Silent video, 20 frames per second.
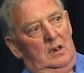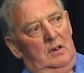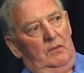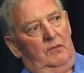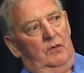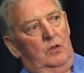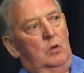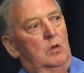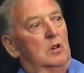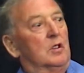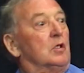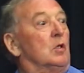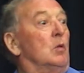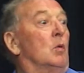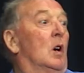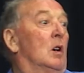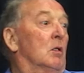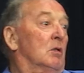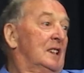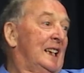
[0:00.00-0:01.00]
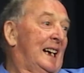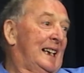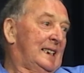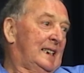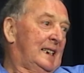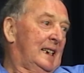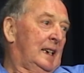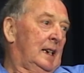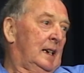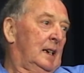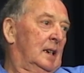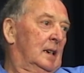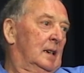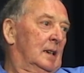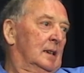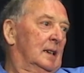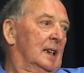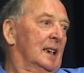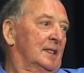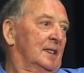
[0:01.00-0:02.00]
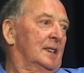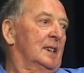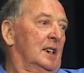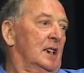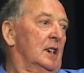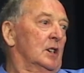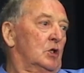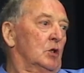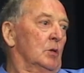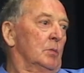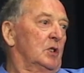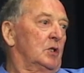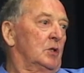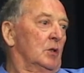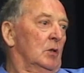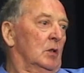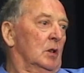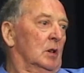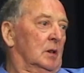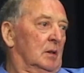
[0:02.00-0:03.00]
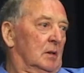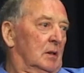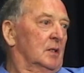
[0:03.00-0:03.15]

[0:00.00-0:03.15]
food is go out that day, that's the day it should be sold.